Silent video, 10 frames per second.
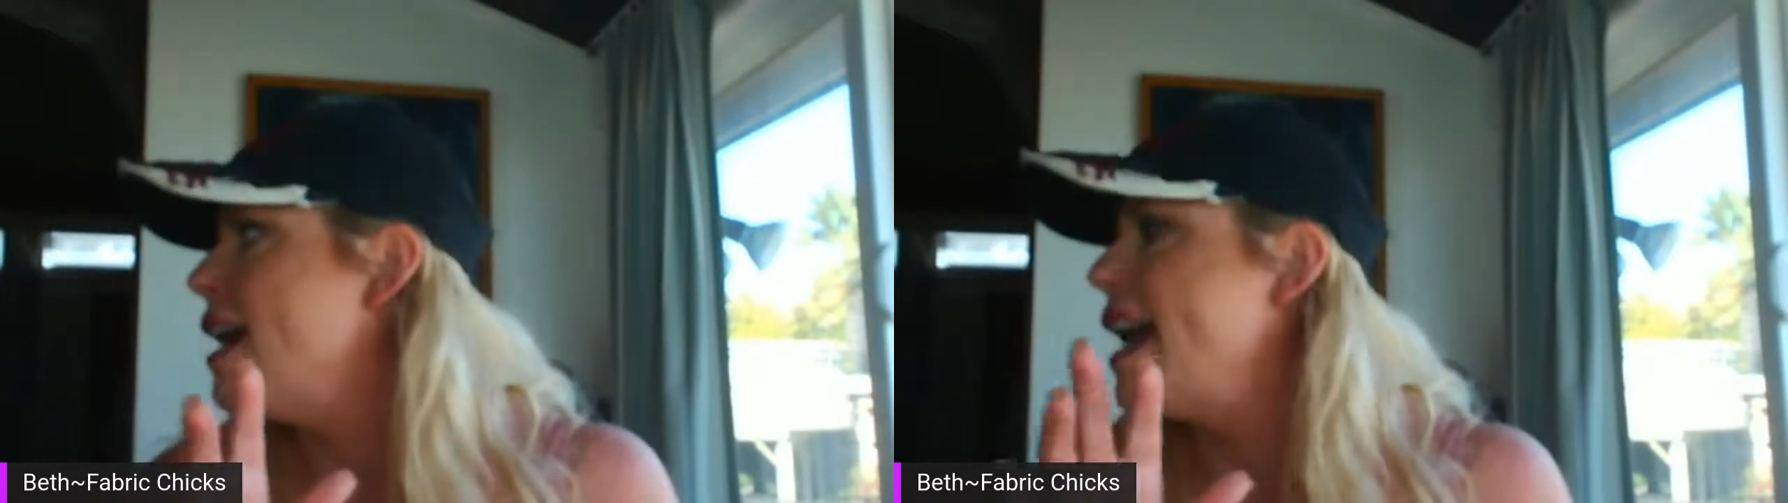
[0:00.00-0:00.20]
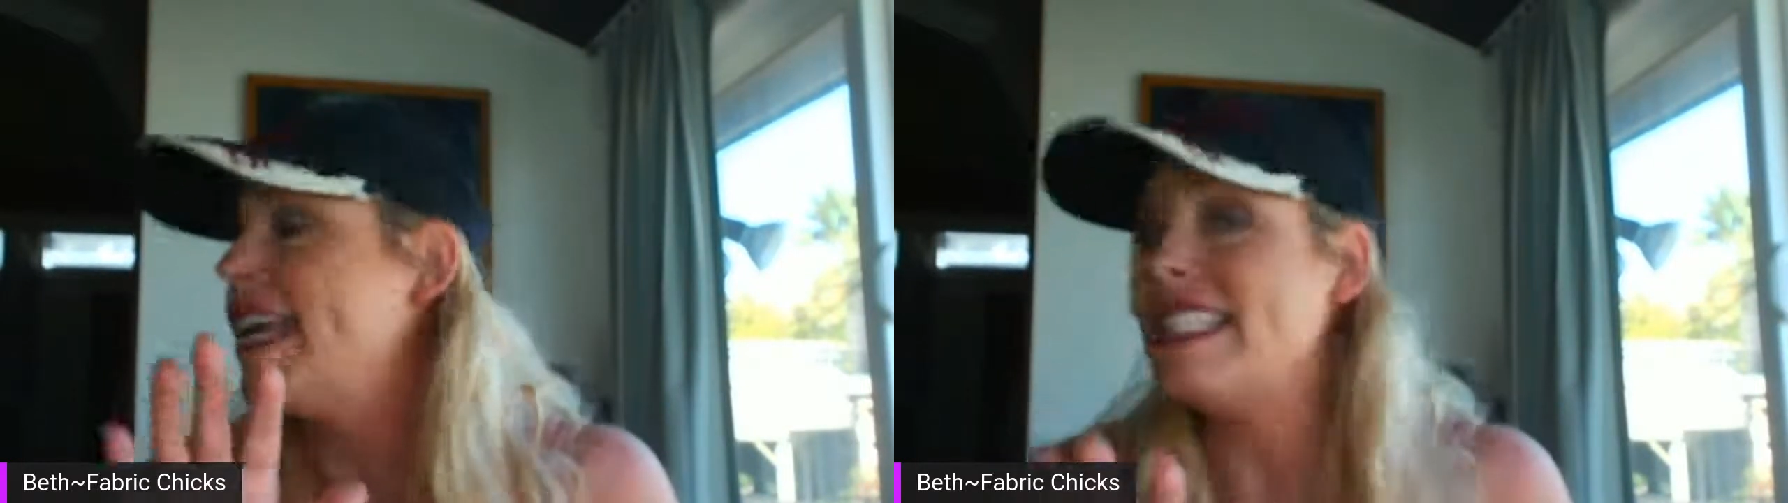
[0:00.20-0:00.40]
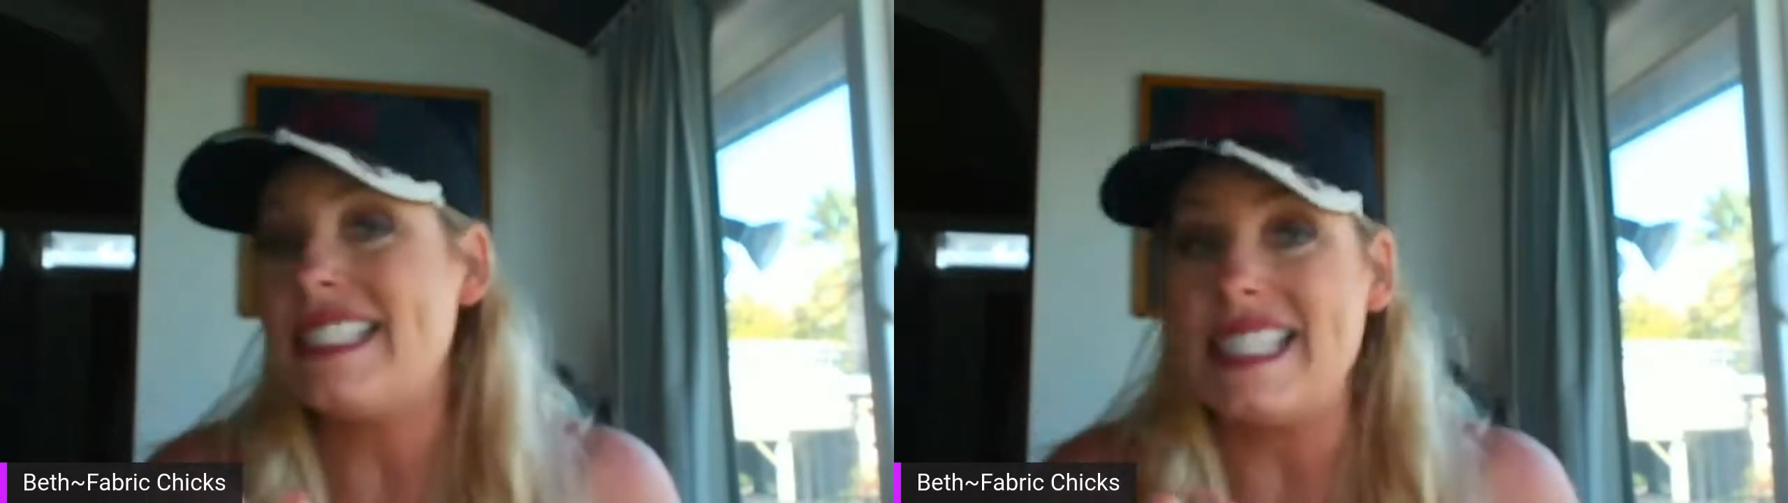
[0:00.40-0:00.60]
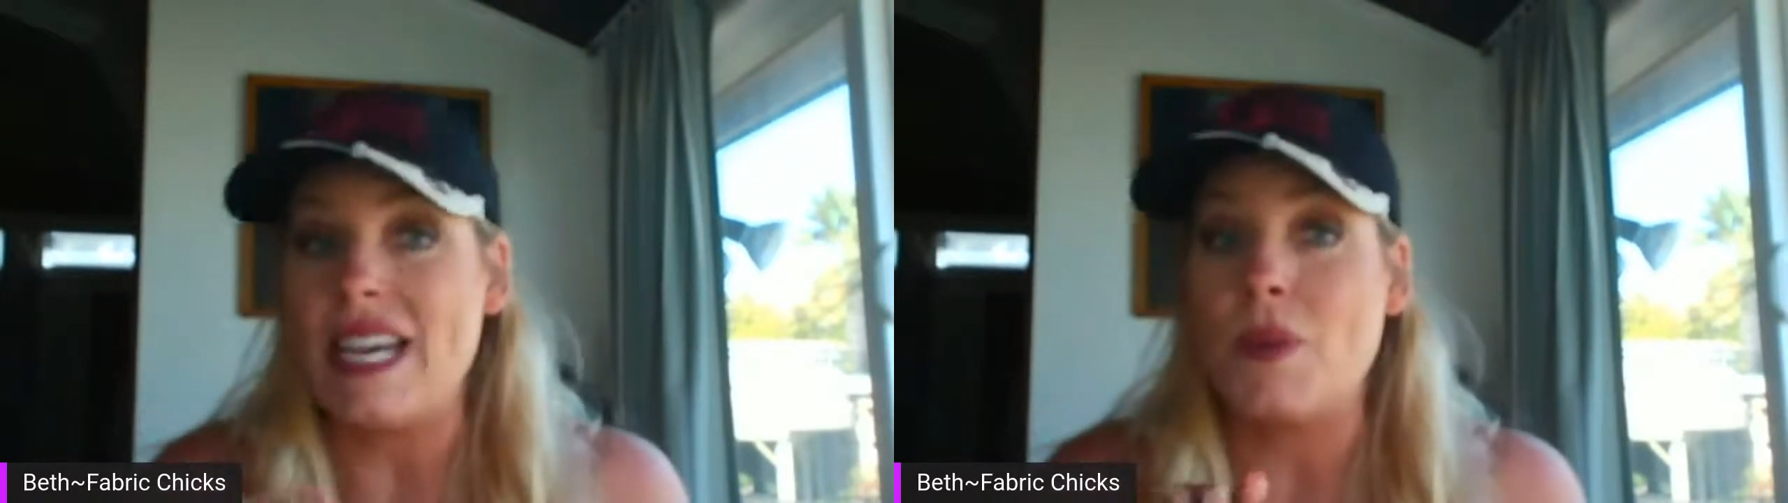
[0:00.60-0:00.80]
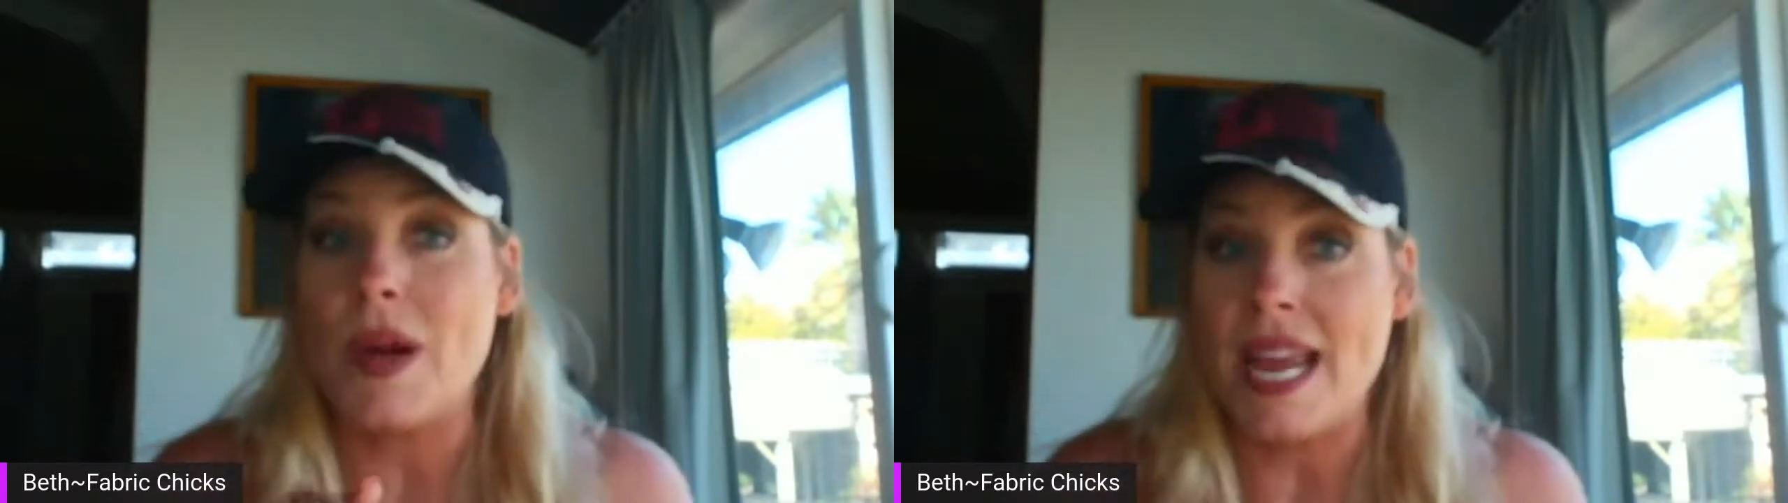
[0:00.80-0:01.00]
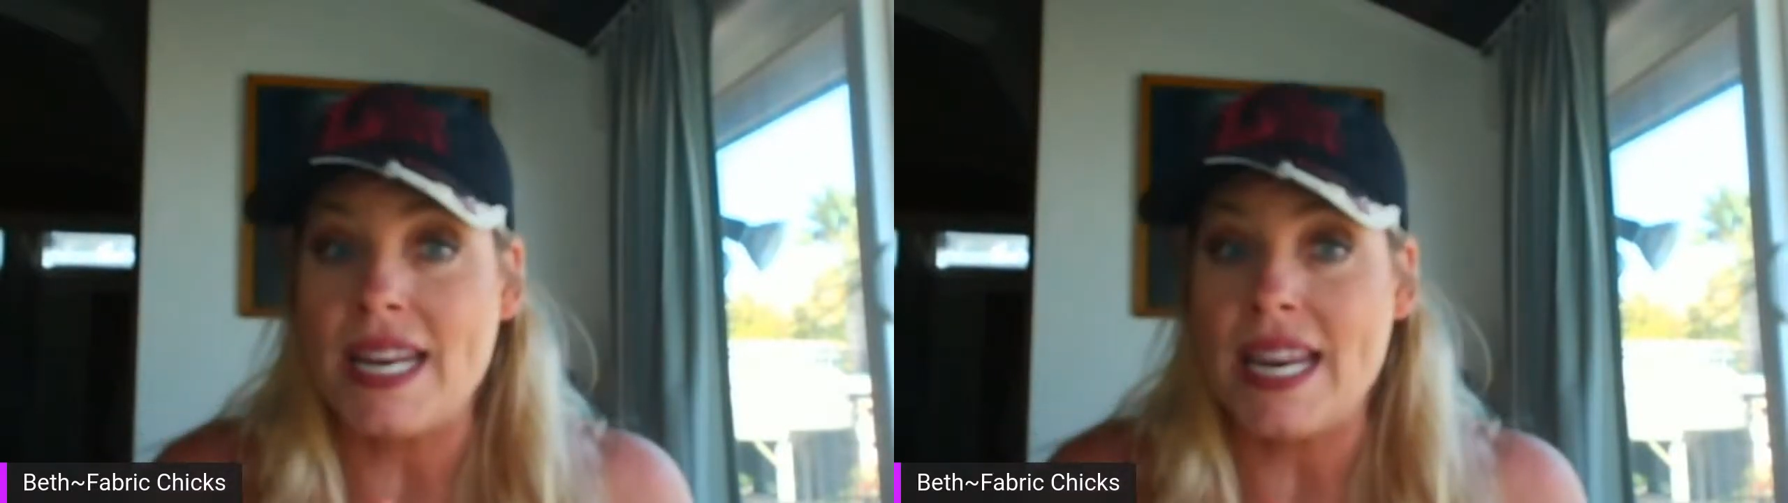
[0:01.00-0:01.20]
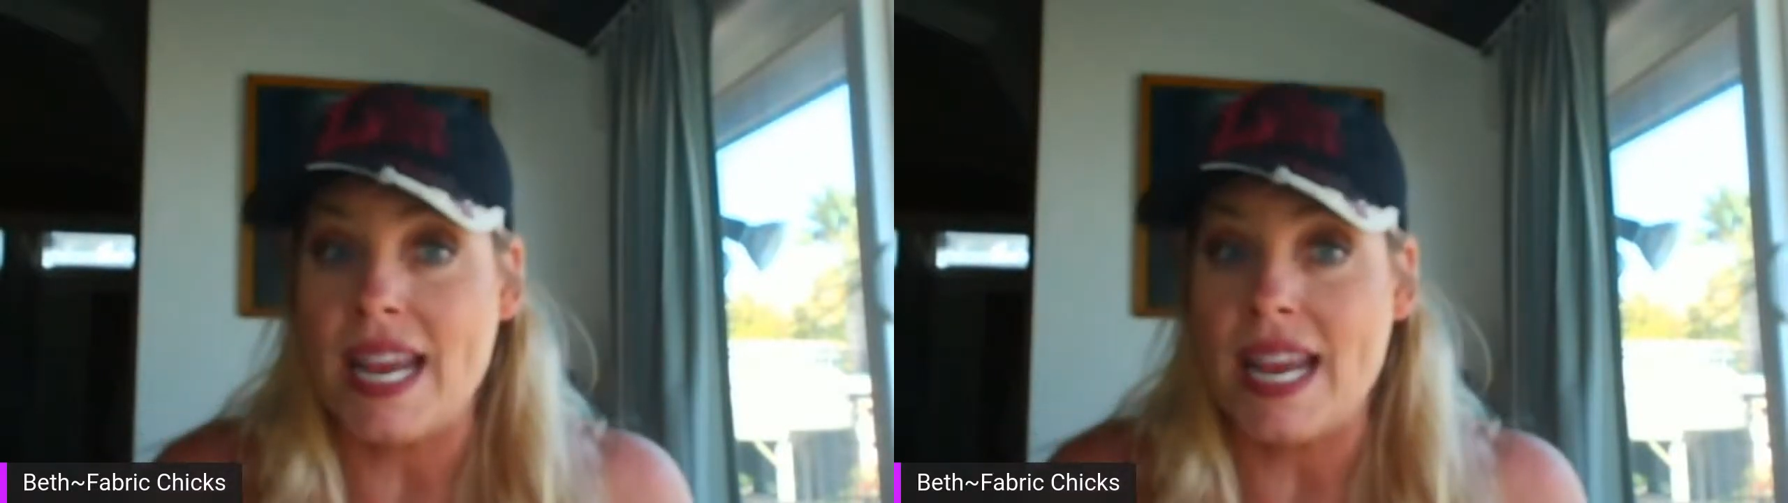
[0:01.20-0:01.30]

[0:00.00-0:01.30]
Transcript: I can see right